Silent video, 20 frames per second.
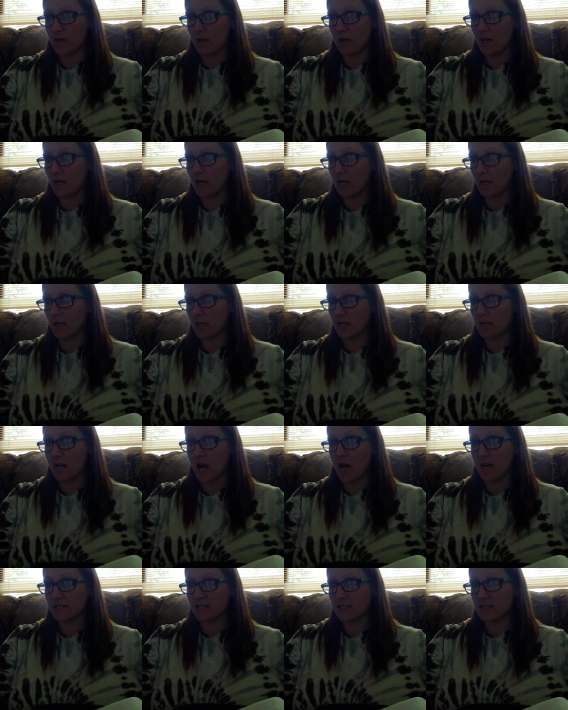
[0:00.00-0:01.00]
uh,
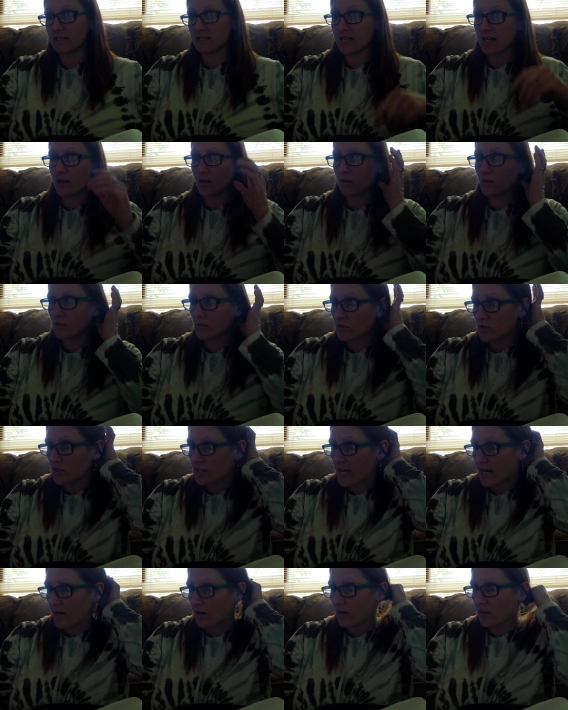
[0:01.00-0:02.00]
Gazan terror,
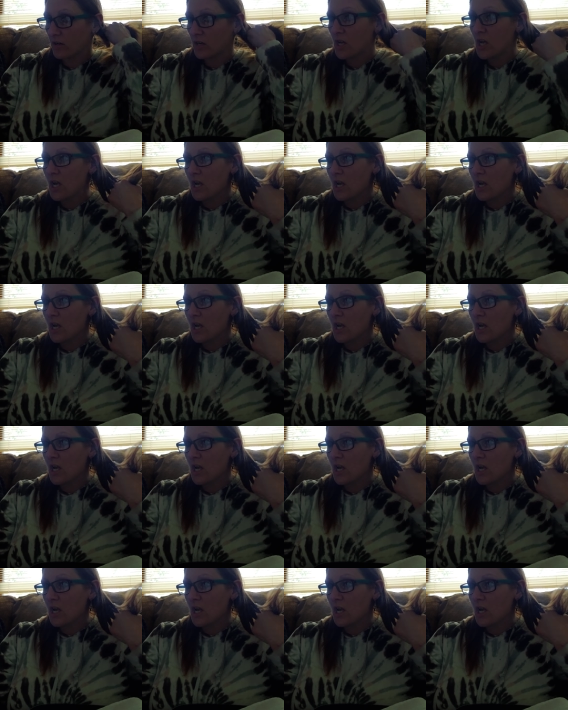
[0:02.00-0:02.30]
terror